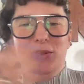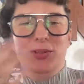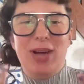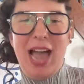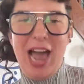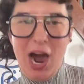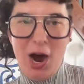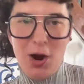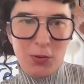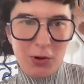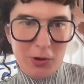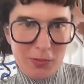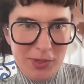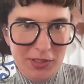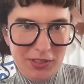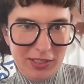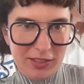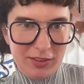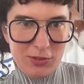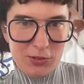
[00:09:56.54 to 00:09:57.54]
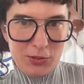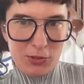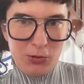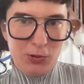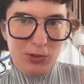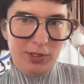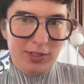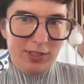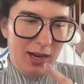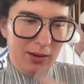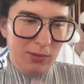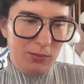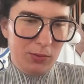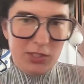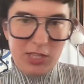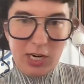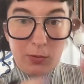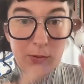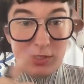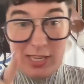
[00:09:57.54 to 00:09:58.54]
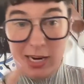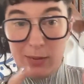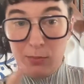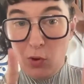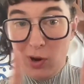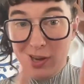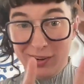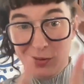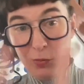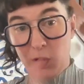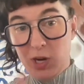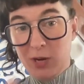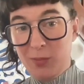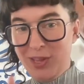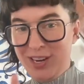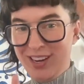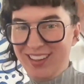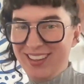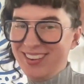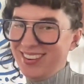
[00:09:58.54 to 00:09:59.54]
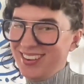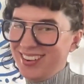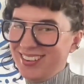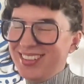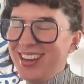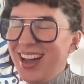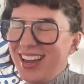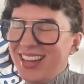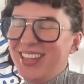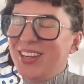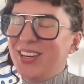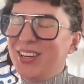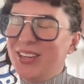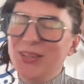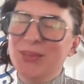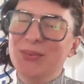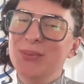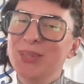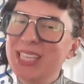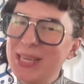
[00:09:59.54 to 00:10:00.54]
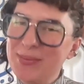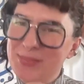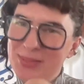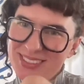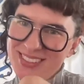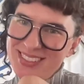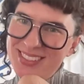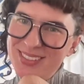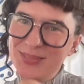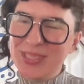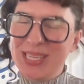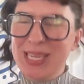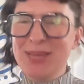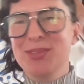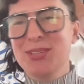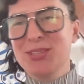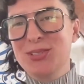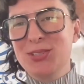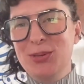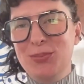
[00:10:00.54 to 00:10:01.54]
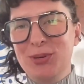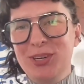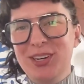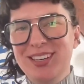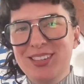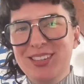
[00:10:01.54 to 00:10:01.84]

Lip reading: how we're building these tools, we'll start with step 1 in 1 minute. And I hear you. We'll keep this super